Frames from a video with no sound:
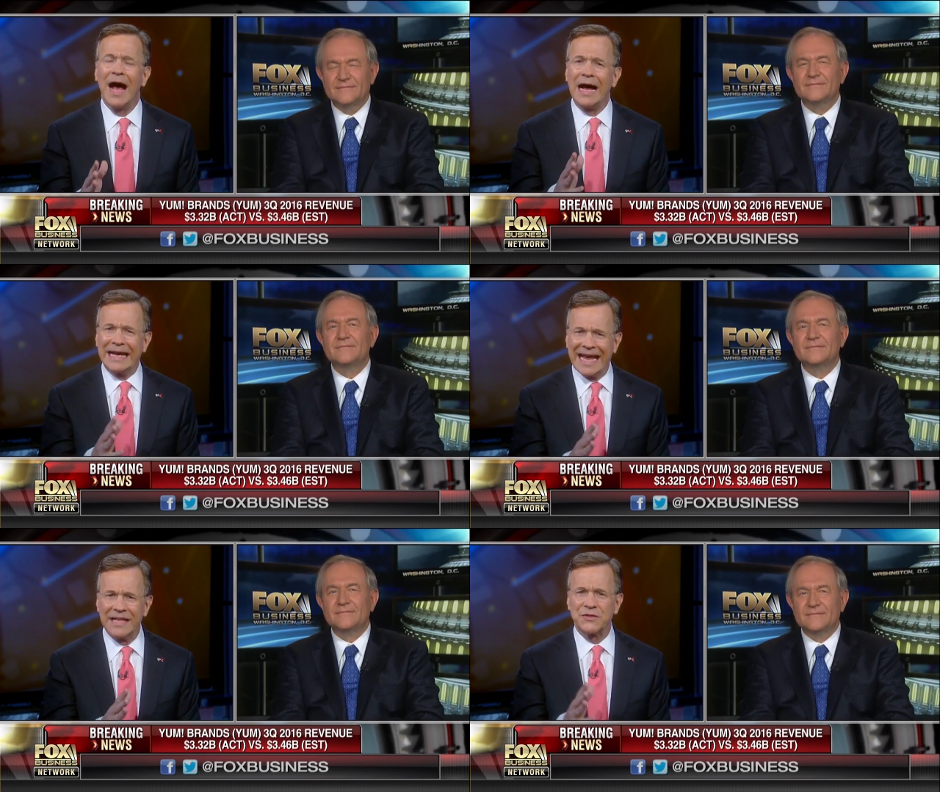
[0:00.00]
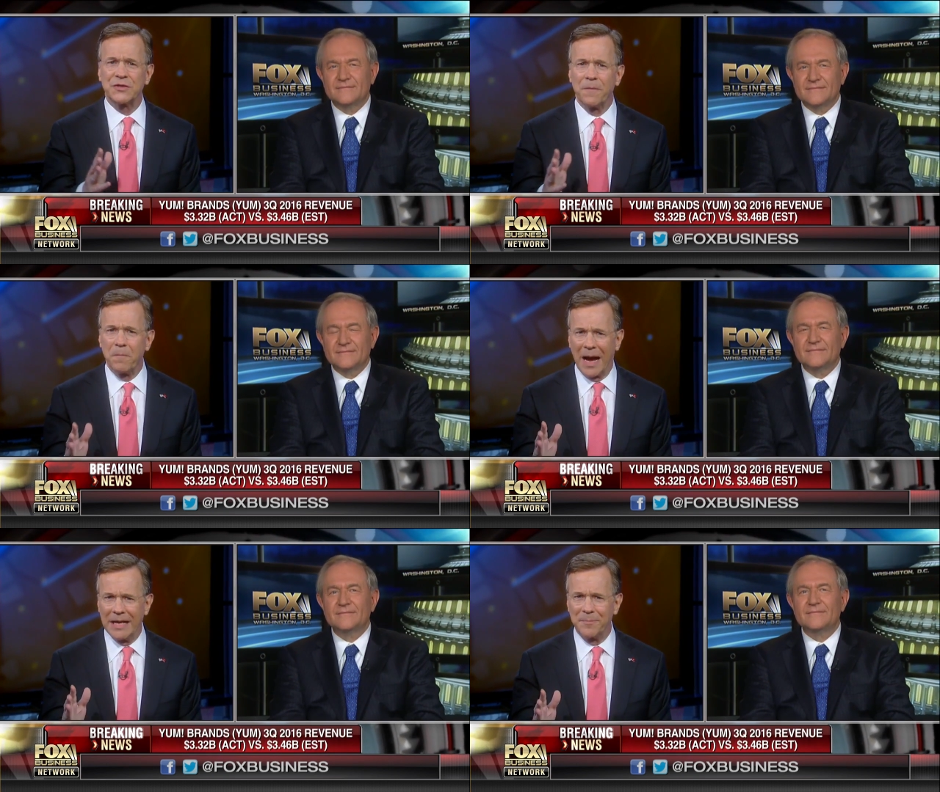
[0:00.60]
Speaker 1: against
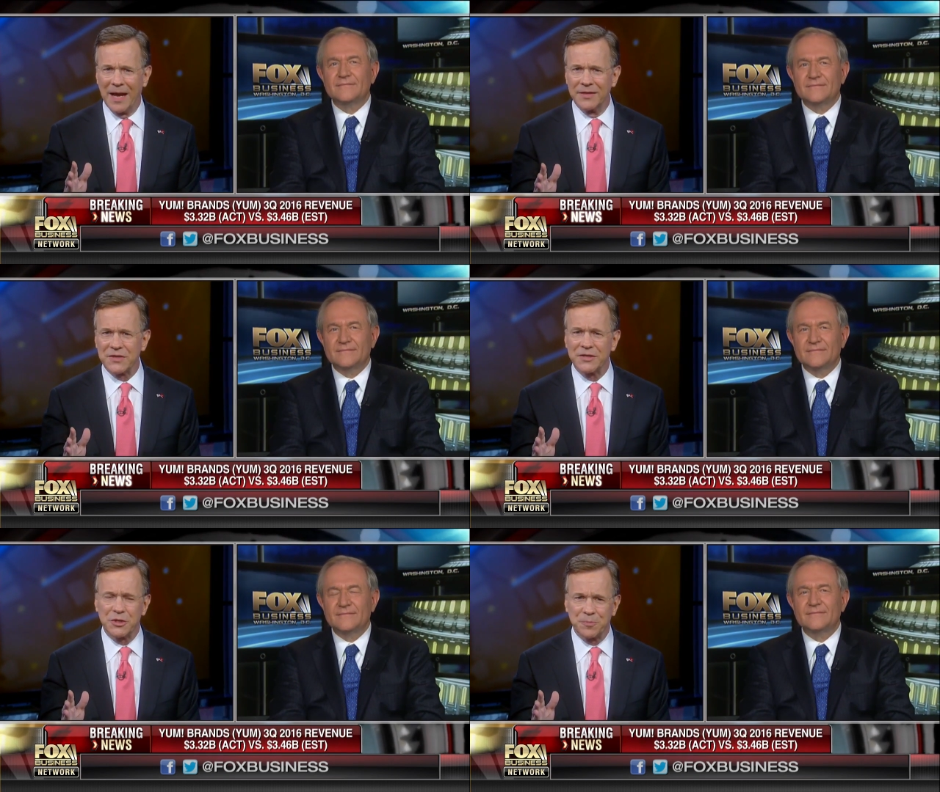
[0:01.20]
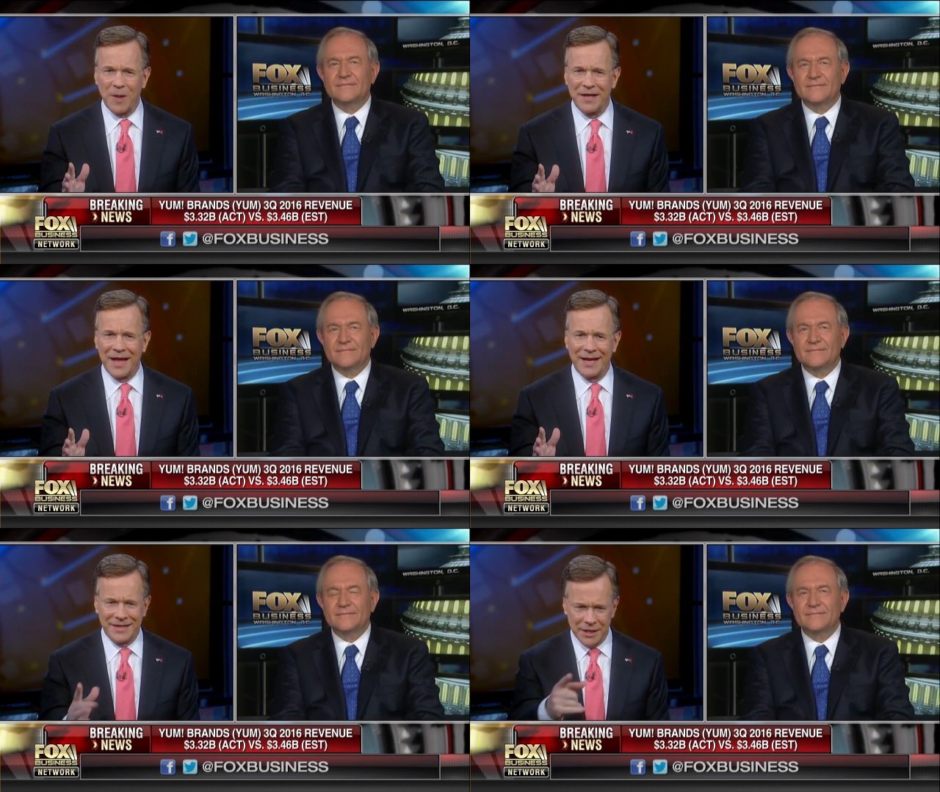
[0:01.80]
Mike Pence. Let's just play
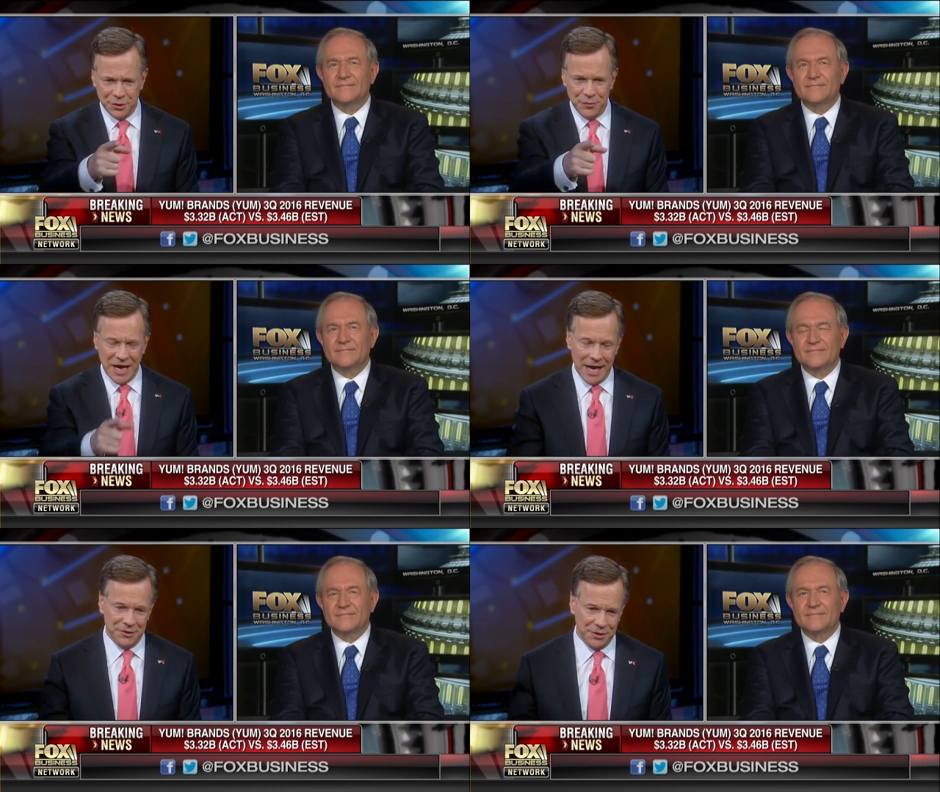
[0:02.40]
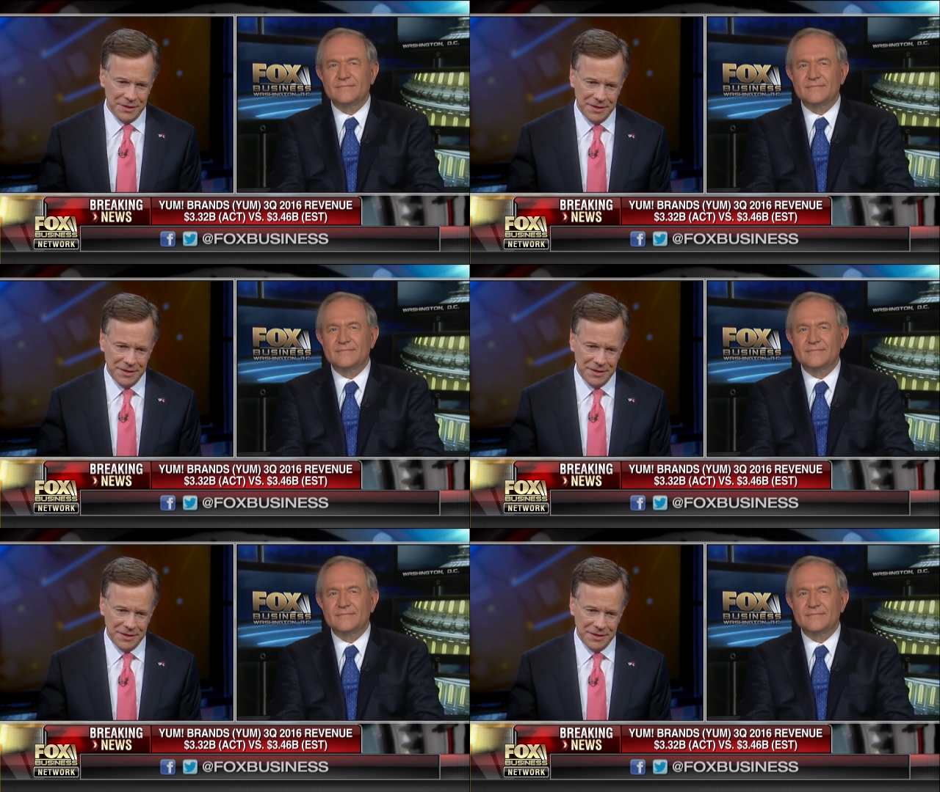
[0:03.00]
that and get your reaction.